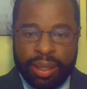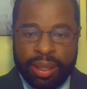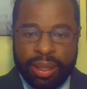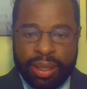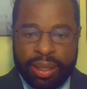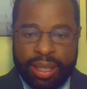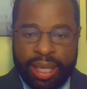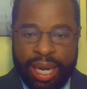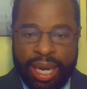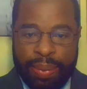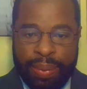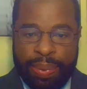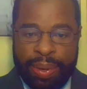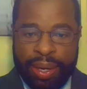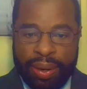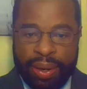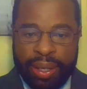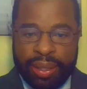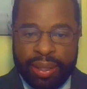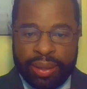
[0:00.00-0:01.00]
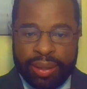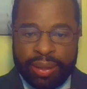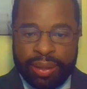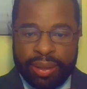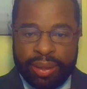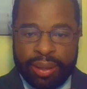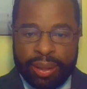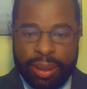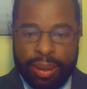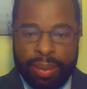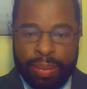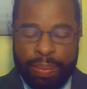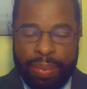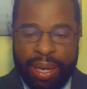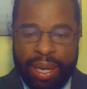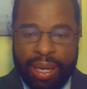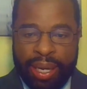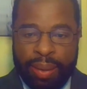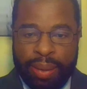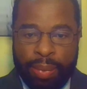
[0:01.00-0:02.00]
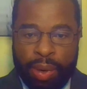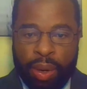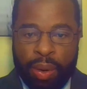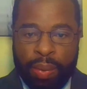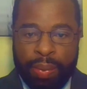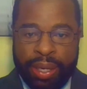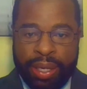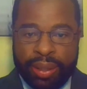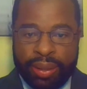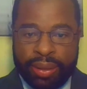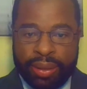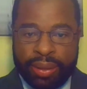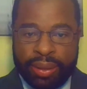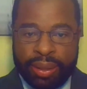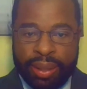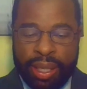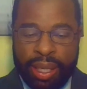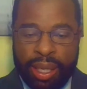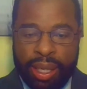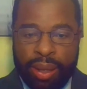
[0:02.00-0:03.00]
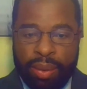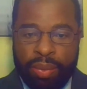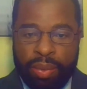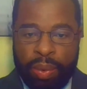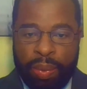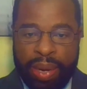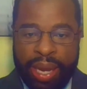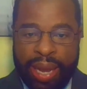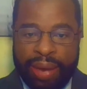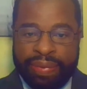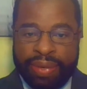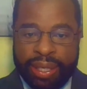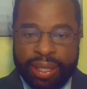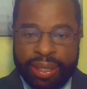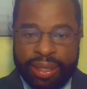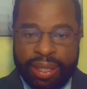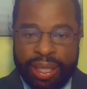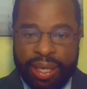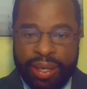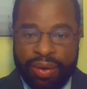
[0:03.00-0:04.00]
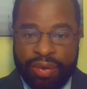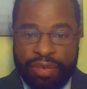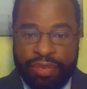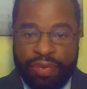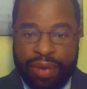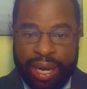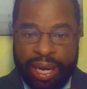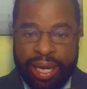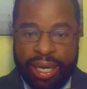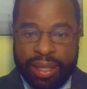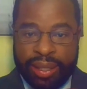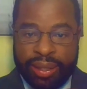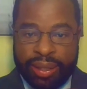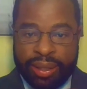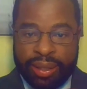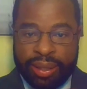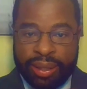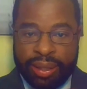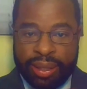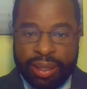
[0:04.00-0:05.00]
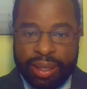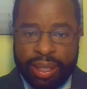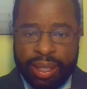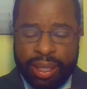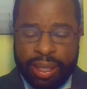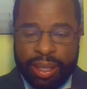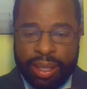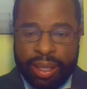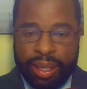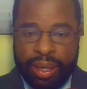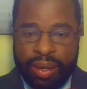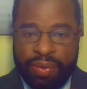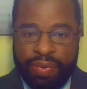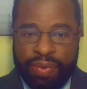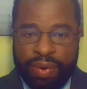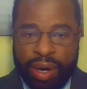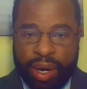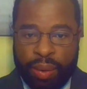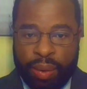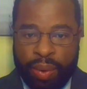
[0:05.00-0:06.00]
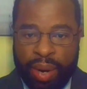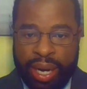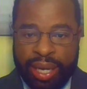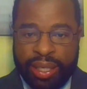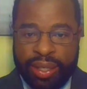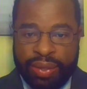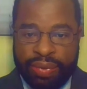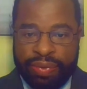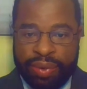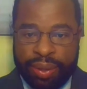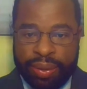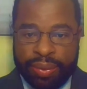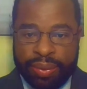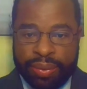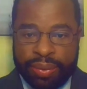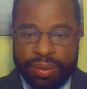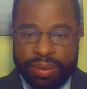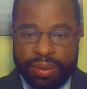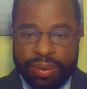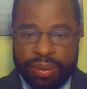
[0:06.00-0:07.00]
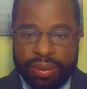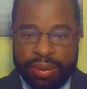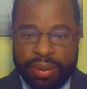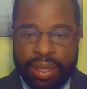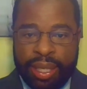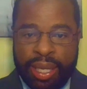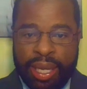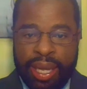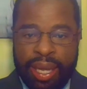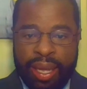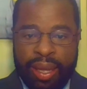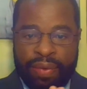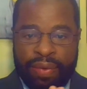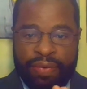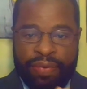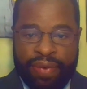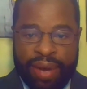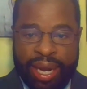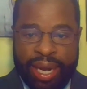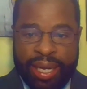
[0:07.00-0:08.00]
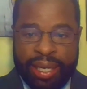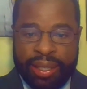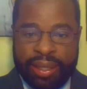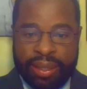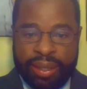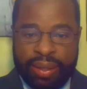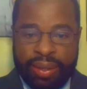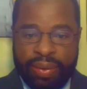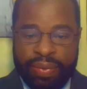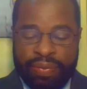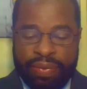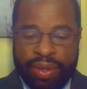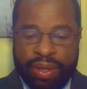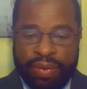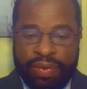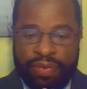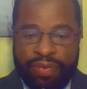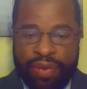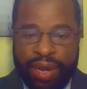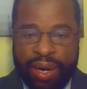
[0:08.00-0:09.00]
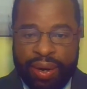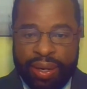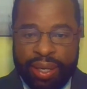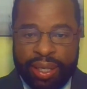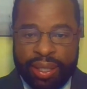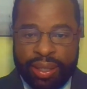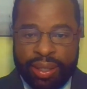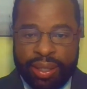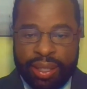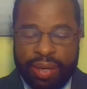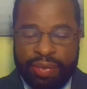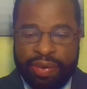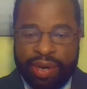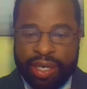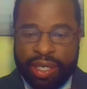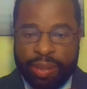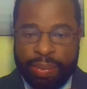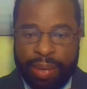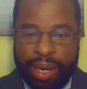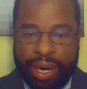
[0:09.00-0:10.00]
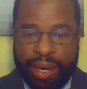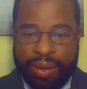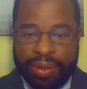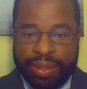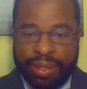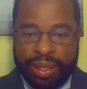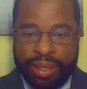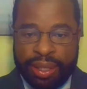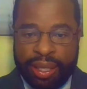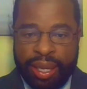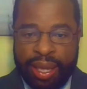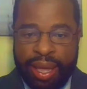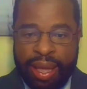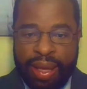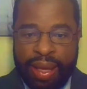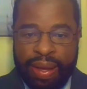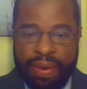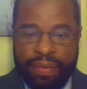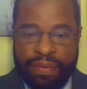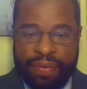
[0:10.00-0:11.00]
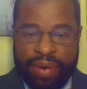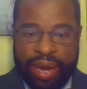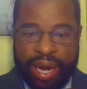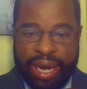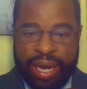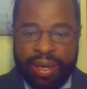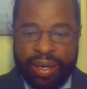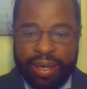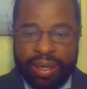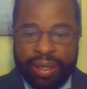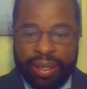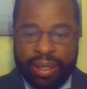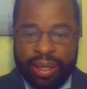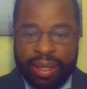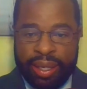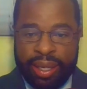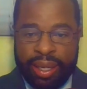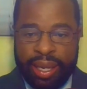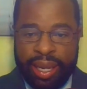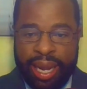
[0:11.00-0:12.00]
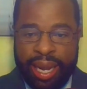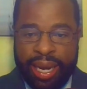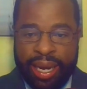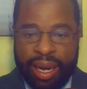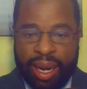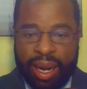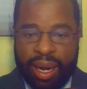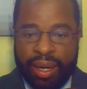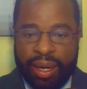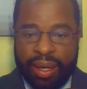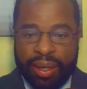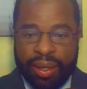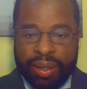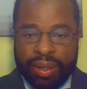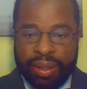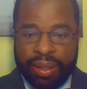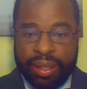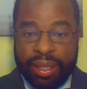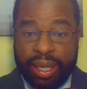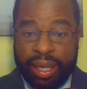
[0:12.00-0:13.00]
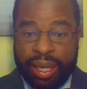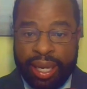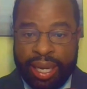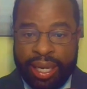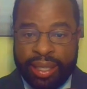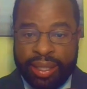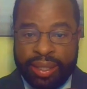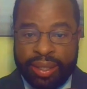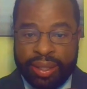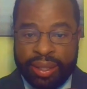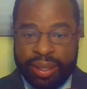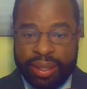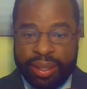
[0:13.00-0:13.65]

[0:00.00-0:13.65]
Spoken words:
time period being a moment where we have to continue to fight for our right to vote, fight for the fairness of our democracy, fight and honor the legacy